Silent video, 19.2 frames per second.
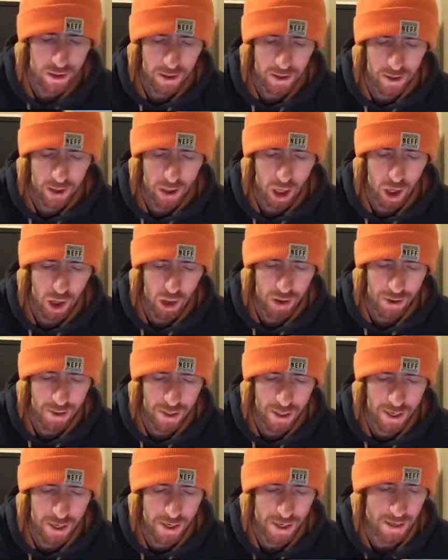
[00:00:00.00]

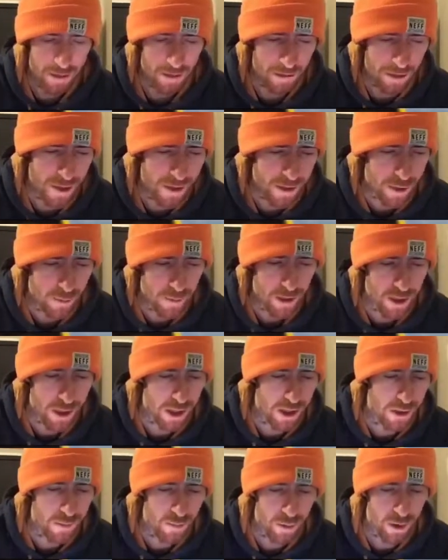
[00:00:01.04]
Arcanine. All right, there we go.
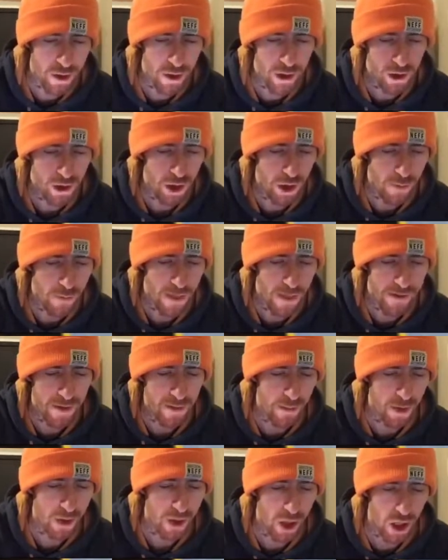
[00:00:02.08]
I'm pretty sure I messed up
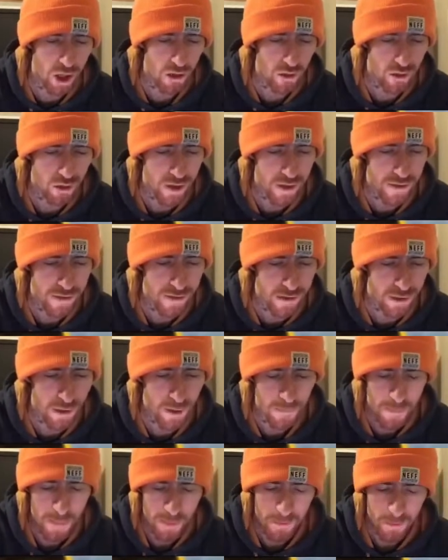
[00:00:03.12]
the card tricks. So
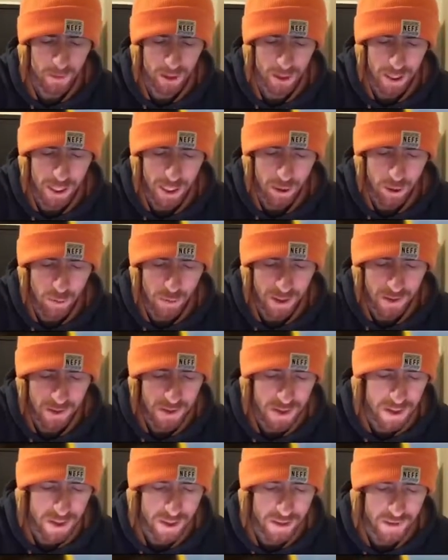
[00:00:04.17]
we got an
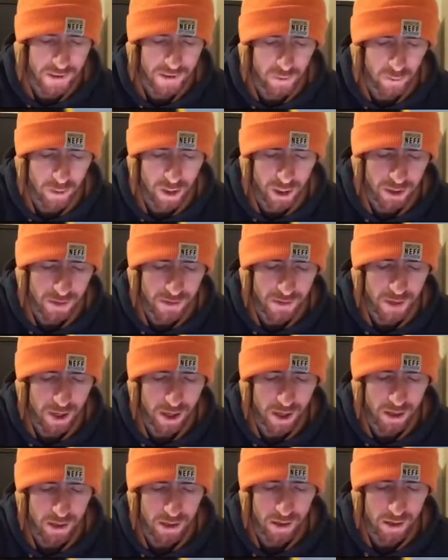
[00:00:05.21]
Aromatisse. We got a Duck.
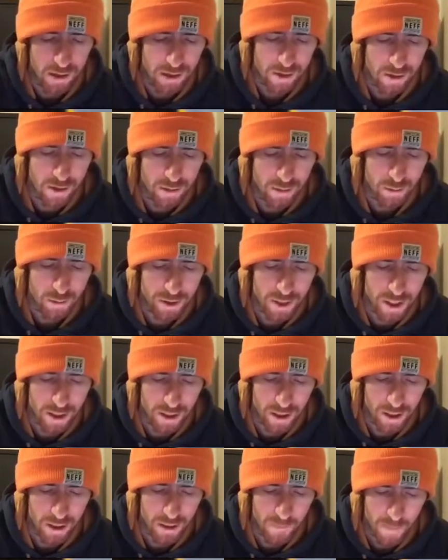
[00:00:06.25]
We got
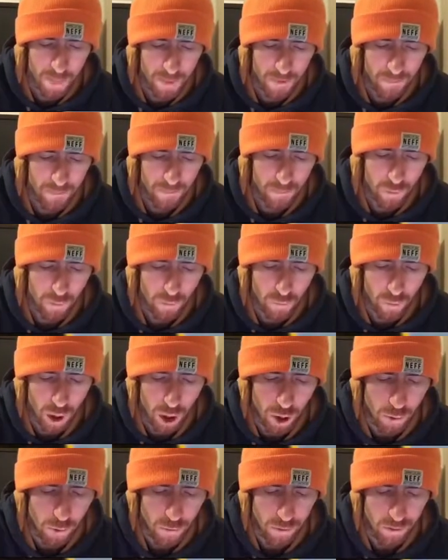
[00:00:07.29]
a
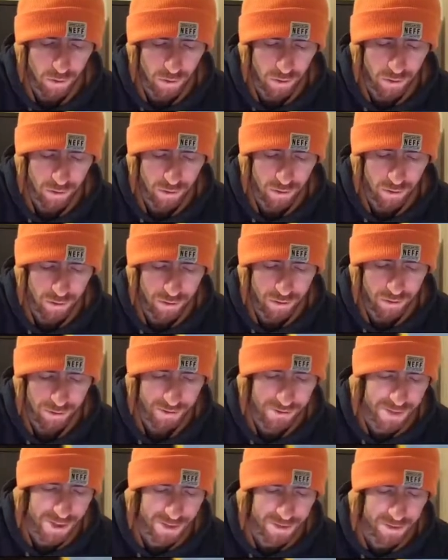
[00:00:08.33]
Furfrow.
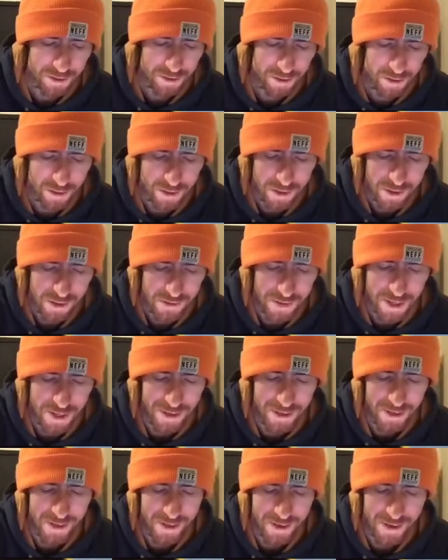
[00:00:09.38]
Tight jaw.
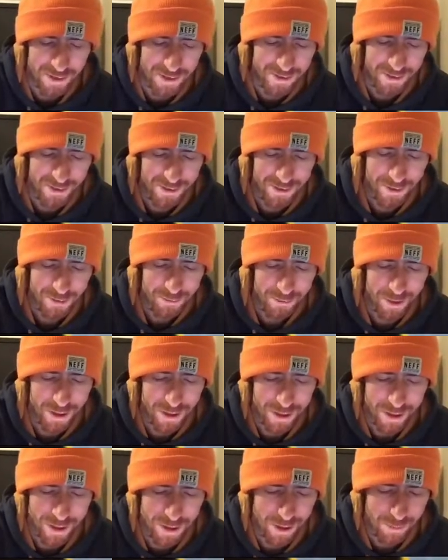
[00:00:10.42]
Psyduck. We got a
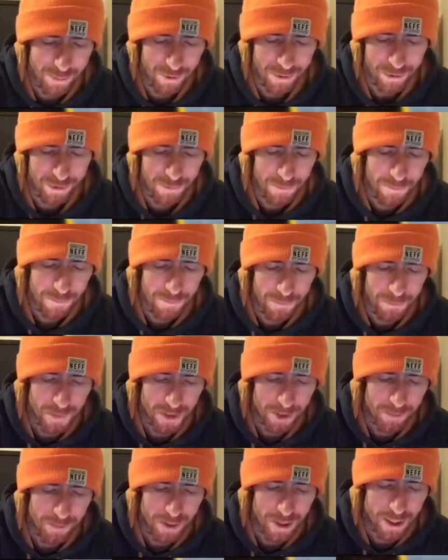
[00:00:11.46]
Gibble.
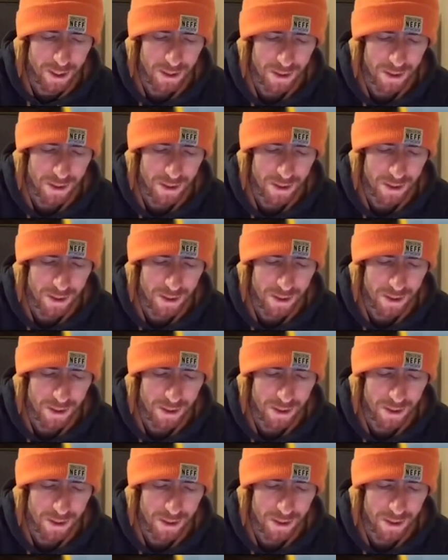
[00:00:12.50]
We got a